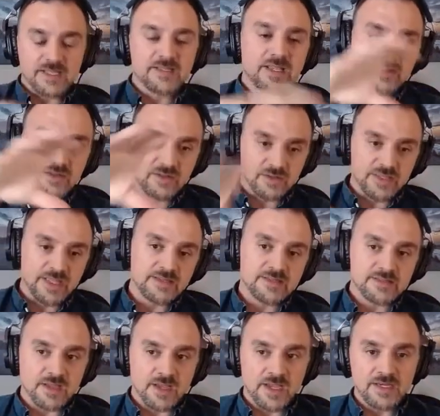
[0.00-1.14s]
that technical, and that
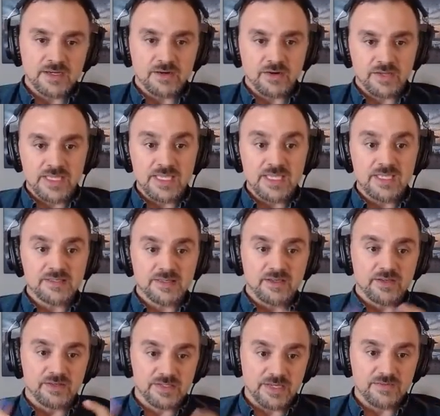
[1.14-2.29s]
design are key
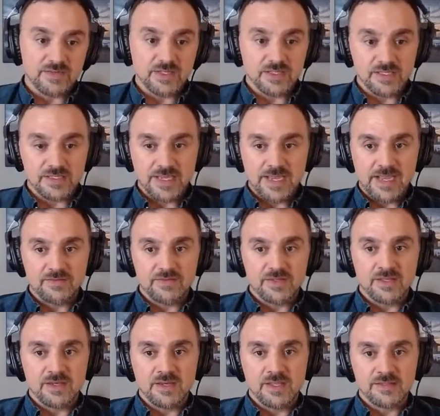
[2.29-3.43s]
skills definitely to have
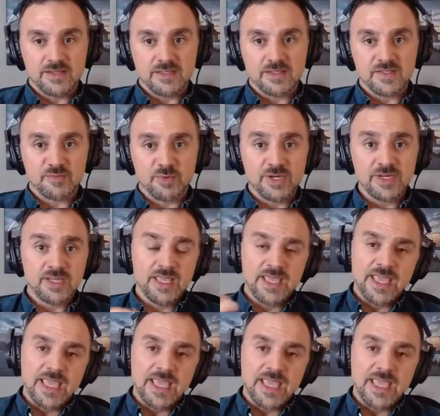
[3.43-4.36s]
inside the sprint.